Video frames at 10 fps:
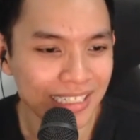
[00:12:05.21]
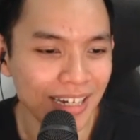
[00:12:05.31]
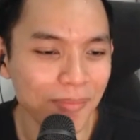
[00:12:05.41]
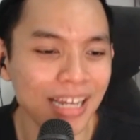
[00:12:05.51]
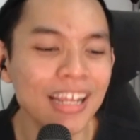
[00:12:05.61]

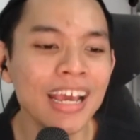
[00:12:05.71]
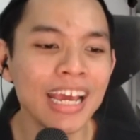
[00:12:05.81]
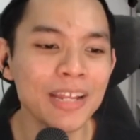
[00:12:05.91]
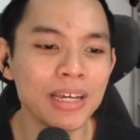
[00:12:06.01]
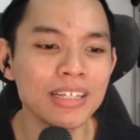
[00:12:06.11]
But
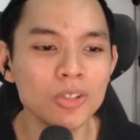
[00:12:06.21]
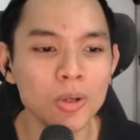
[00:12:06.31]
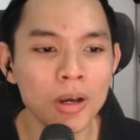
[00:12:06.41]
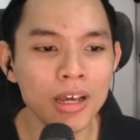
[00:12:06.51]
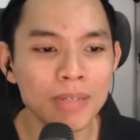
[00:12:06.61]
anyway,
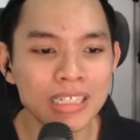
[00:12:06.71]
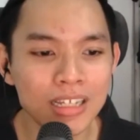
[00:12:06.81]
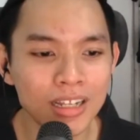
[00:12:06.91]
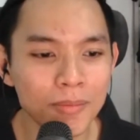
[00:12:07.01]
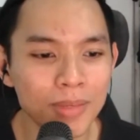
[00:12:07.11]
so
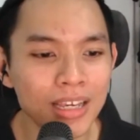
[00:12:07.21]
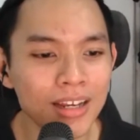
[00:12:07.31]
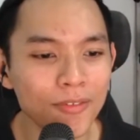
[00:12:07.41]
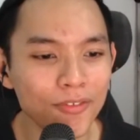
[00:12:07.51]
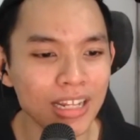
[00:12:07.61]
basically being
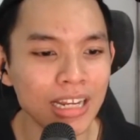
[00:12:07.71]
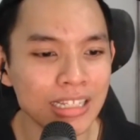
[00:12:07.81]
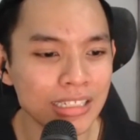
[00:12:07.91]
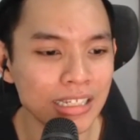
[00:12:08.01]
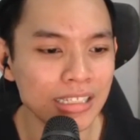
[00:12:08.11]
a
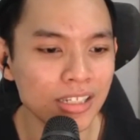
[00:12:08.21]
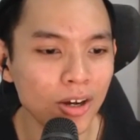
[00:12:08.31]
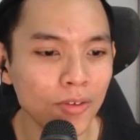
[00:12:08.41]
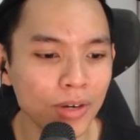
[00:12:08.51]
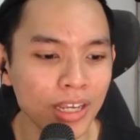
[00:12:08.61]
freelancer
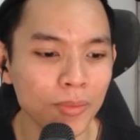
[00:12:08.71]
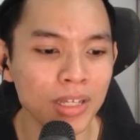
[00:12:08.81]
itself, right?